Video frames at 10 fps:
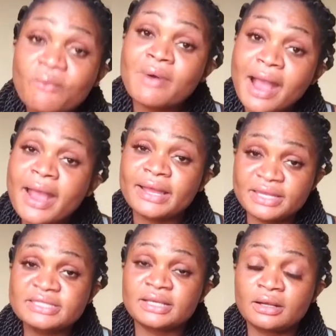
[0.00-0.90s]
Why,
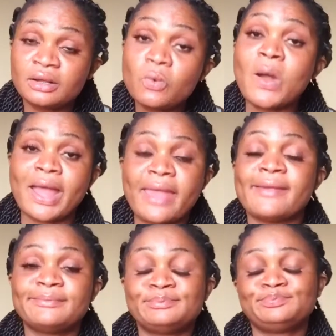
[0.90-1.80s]
Aneeza? Why?
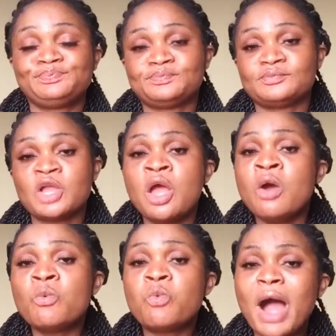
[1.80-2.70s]

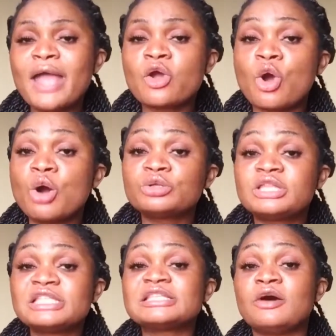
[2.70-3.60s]
Why call
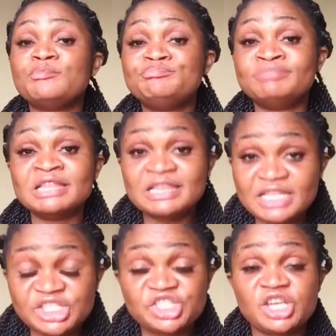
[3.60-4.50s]
this a
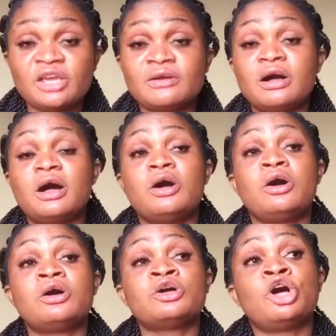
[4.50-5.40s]
bleaching,
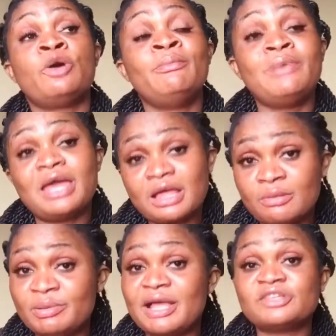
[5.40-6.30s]
a
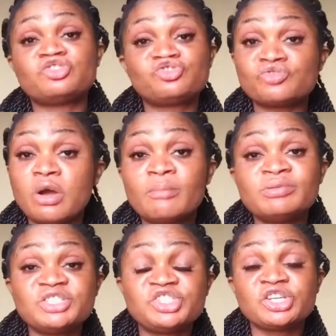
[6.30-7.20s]
Mega Blast Strong
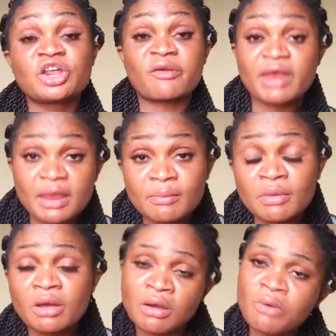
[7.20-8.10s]
Bleaching
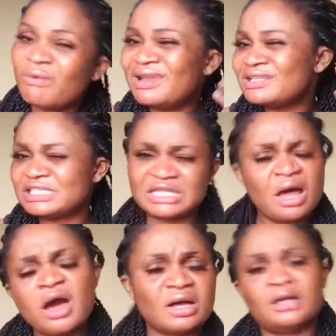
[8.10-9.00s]
Cream when it's
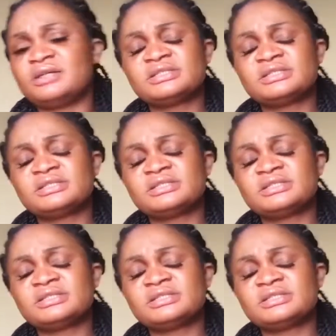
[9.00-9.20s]
not?